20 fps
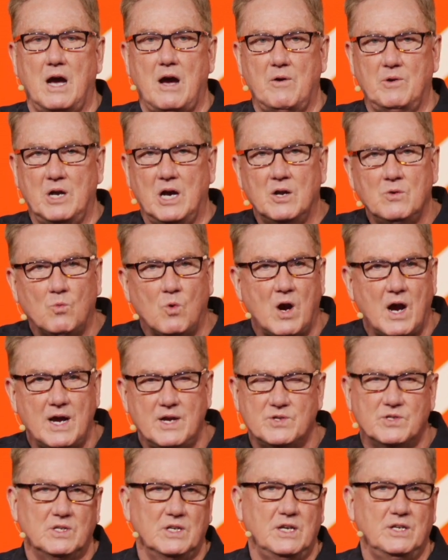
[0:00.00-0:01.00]

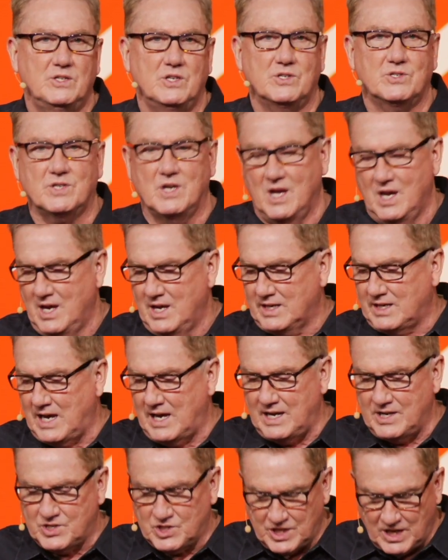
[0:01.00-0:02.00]
unwisely just
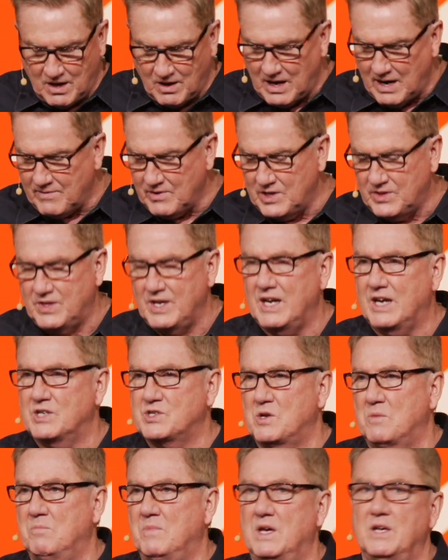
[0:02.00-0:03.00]
kind of share everything
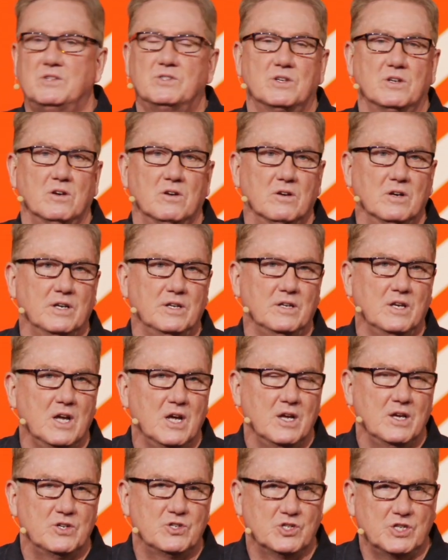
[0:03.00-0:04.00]
as a mentor and
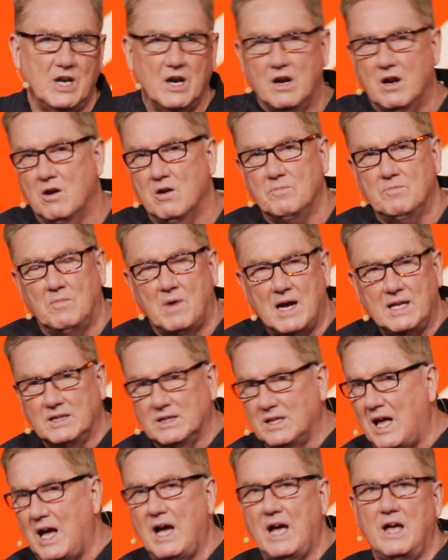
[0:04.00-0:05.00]
share my
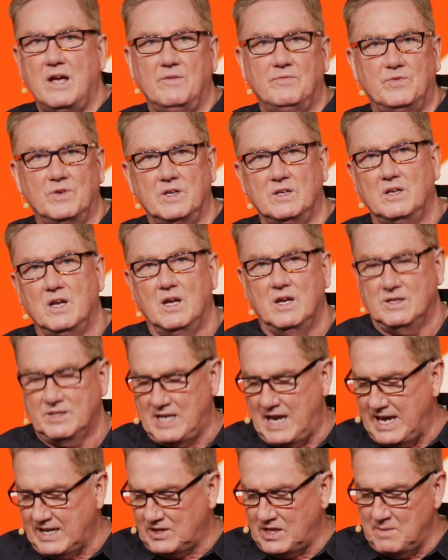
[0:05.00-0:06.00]
life and
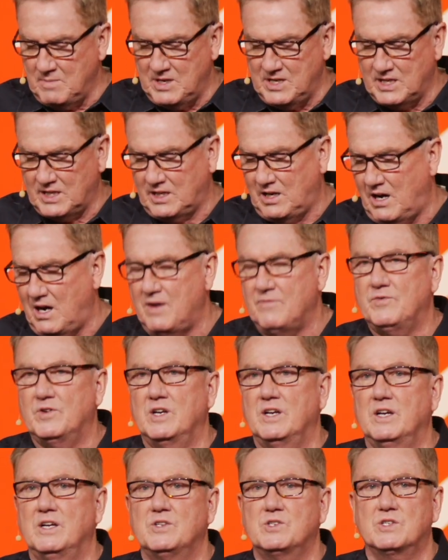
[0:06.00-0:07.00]
take them into
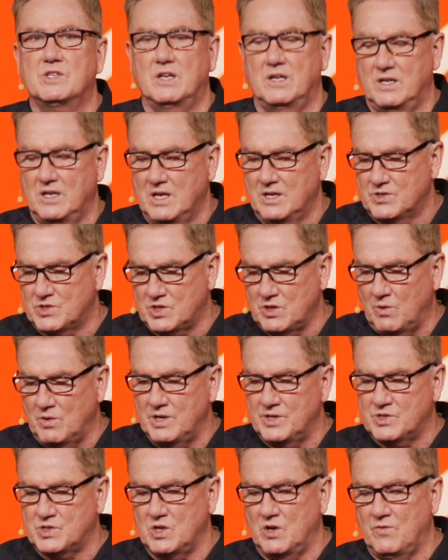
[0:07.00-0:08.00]
confidence and so
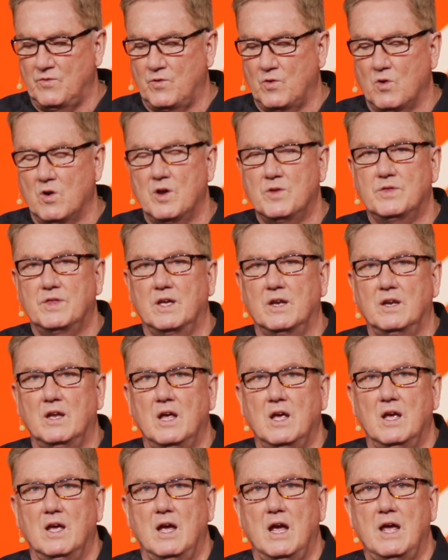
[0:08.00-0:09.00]
on and so forth,
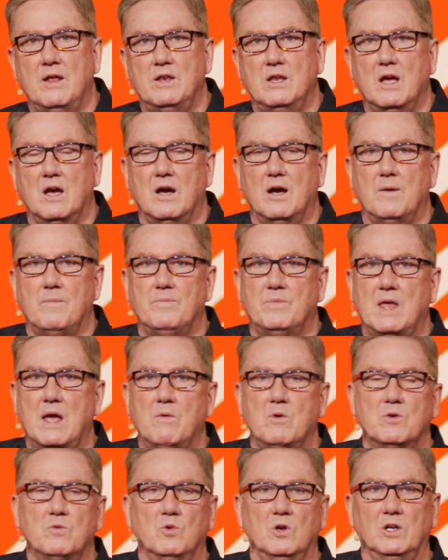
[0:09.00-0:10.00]
and they
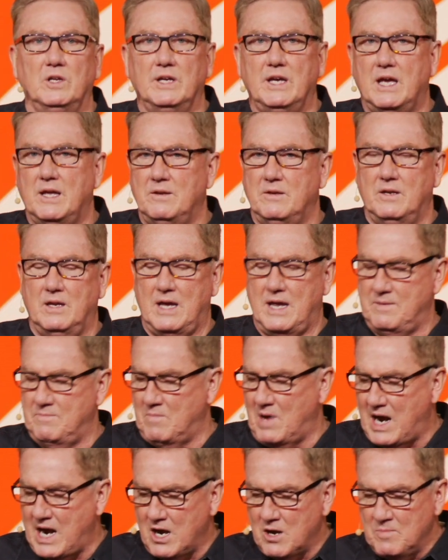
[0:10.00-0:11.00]
would really
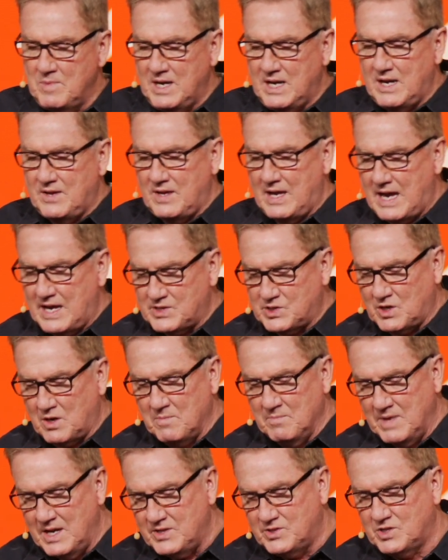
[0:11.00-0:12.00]
admire me as their
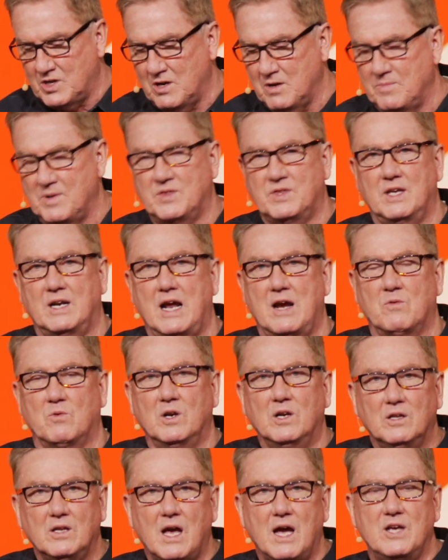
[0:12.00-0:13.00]
mentor. But then I
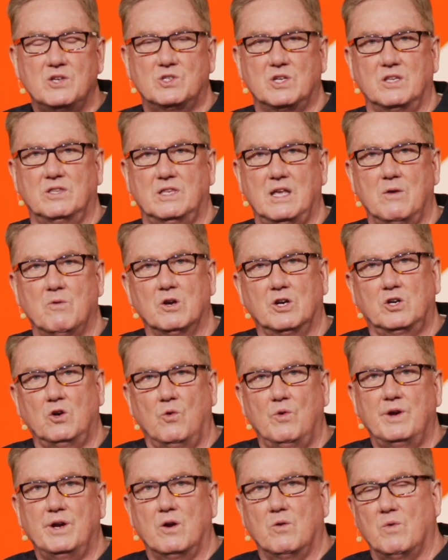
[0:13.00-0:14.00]
realized that they were
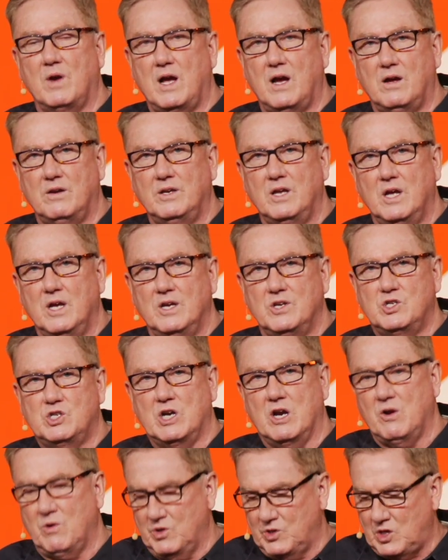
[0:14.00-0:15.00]
going around
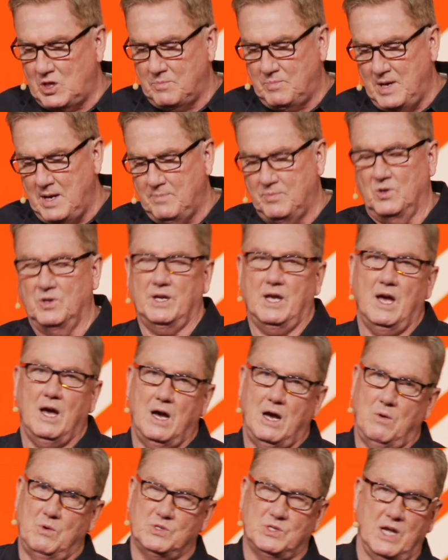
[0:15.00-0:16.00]
sharing with other people.
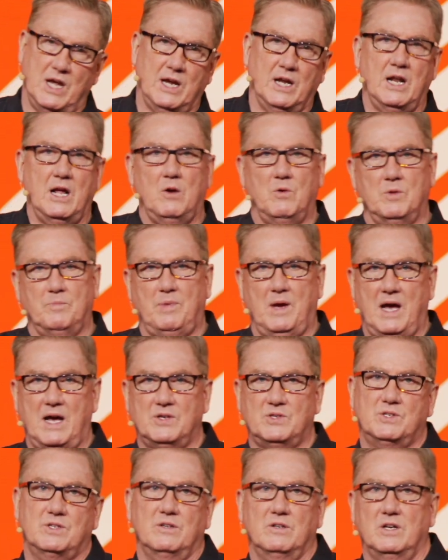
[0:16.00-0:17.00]
Yeah, I was hanging out with
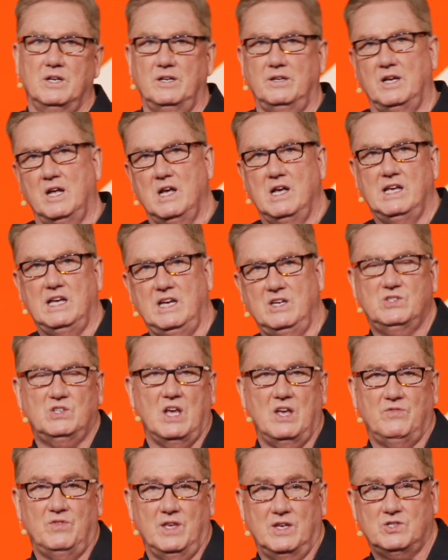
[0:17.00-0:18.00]
Pastor, and he
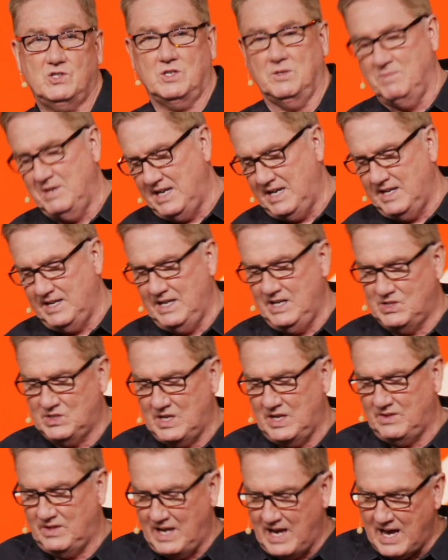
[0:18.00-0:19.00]
said this to me, and he
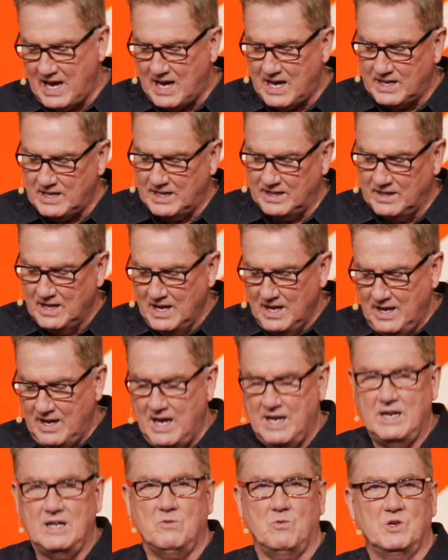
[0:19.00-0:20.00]
said that,
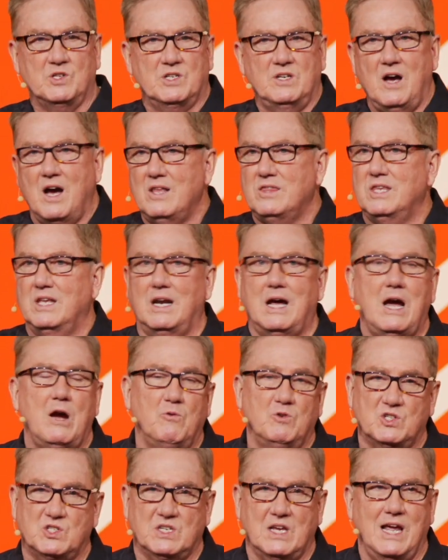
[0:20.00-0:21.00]
and it was not that I
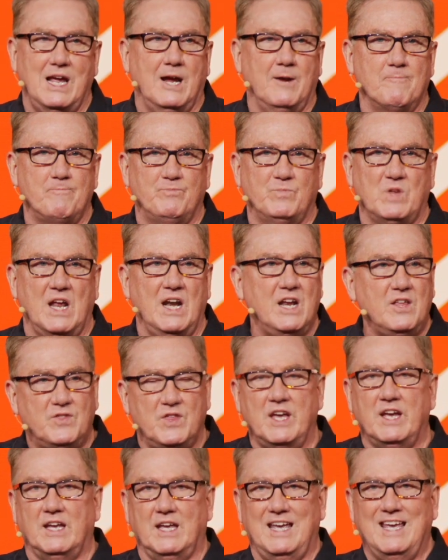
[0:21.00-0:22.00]
was saying
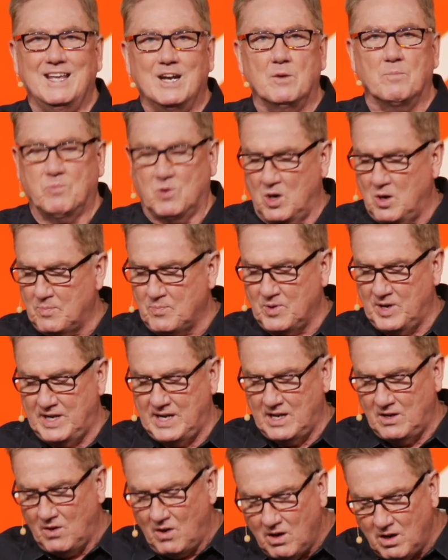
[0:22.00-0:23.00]
anything inappropriate
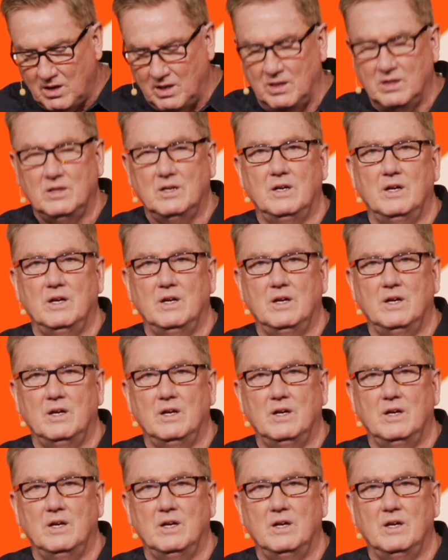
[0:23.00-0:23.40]
at all.